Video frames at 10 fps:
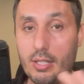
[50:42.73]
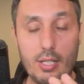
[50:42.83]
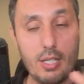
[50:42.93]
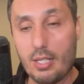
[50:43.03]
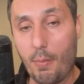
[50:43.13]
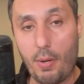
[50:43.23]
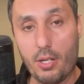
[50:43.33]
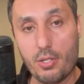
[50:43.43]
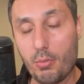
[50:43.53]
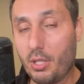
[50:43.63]
It's not
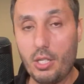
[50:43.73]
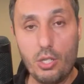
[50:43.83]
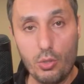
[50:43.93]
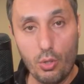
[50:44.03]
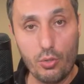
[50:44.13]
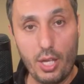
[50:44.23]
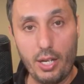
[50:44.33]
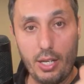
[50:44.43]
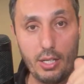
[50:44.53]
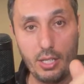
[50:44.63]
possible, and you know
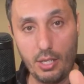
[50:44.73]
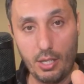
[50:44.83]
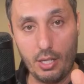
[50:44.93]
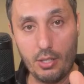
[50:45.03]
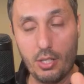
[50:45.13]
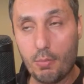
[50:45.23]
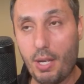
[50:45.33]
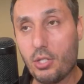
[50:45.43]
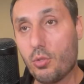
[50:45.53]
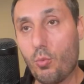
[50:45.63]
that. And
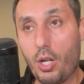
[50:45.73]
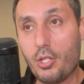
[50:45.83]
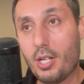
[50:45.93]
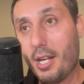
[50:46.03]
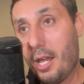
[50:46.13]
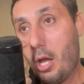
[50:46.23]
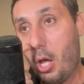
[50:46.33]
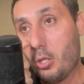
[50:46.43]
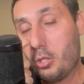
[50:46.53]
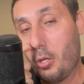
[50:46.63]
dispatchers watching
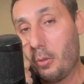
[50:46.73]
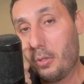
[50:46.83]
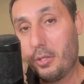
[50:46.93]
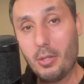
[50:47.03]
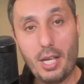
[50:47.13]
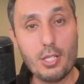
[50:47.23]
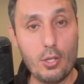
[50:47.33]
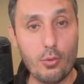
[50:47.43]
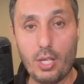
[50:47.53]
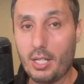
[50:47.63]
also, you guys
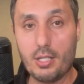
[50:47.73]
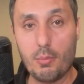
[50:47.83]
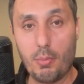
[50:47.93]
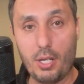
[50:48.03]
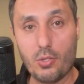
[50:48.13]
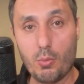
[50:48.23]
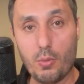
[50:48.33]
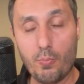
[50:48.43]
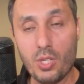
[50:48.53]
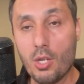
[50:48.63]
know that it's impossible.